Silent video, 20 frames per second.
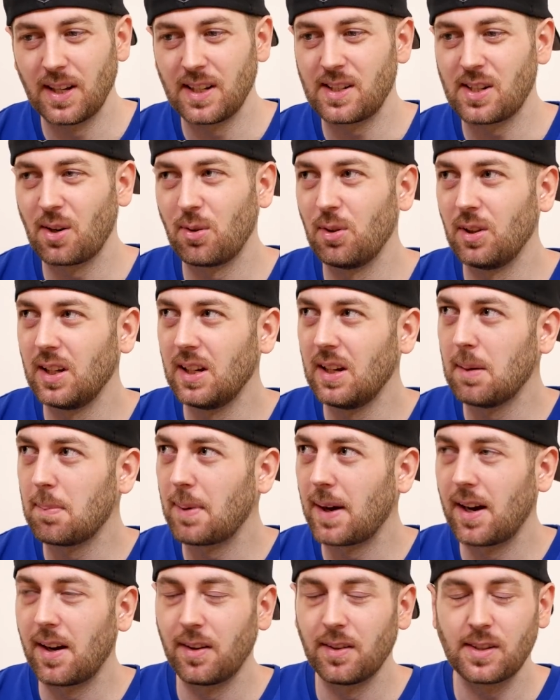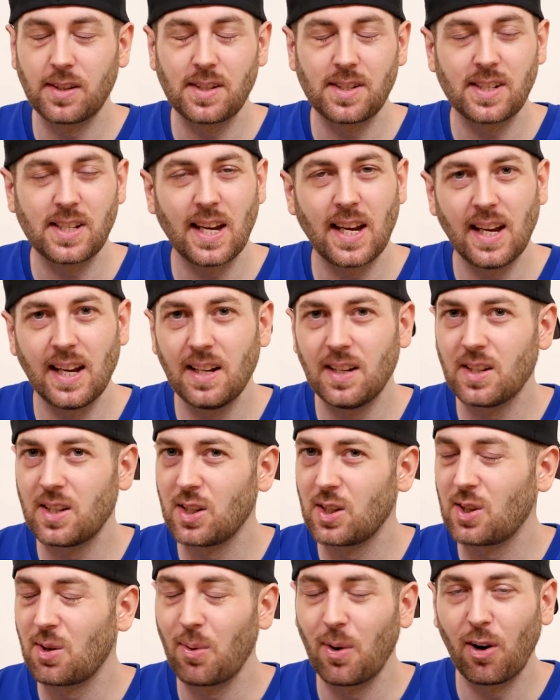It's only about 10 to
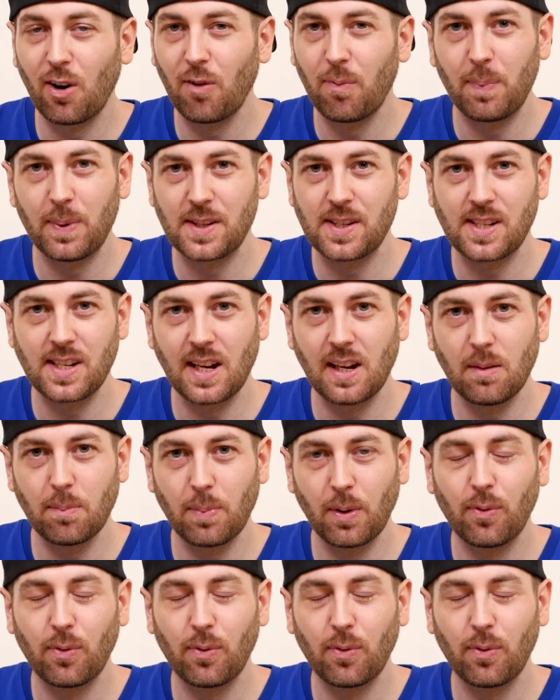12%